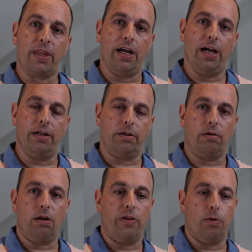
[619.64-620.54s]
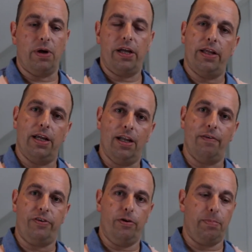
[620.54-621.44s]
and I don't like the way they
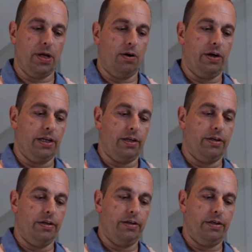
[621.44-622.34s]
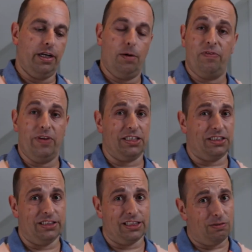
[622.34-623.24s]
left you behind, you know, with
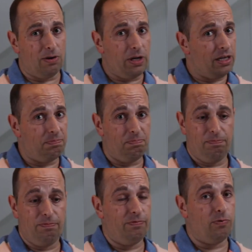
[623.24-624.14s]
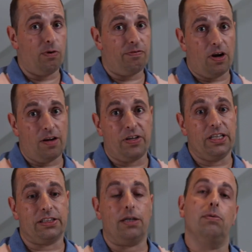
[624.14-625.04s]
NASes that were only 4 or 5
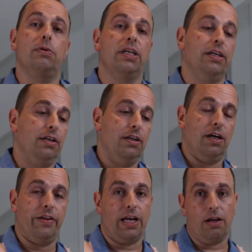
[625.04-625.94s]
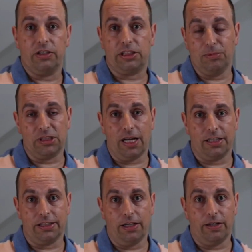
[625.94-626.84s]
years old, and they classed them as
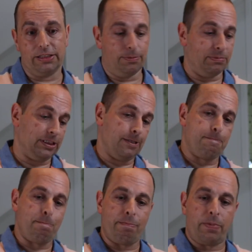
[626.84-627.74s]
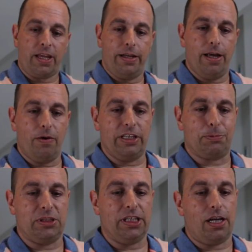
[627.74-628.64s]
legacy items. Now, this
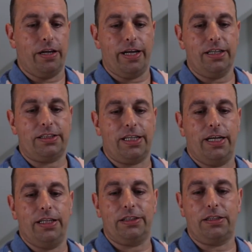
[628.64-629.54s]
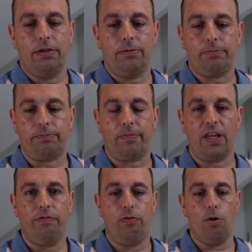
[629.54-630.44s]
particular NAS has
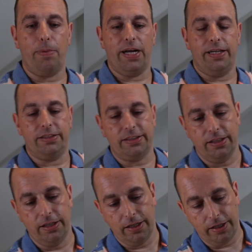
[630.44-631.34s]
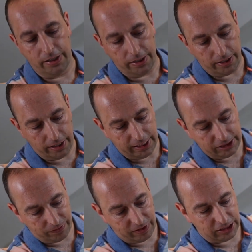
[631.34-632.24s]
4 bays.
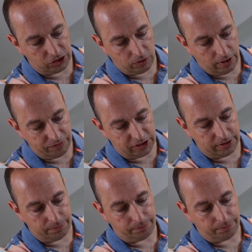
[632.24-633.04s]
Each of these drives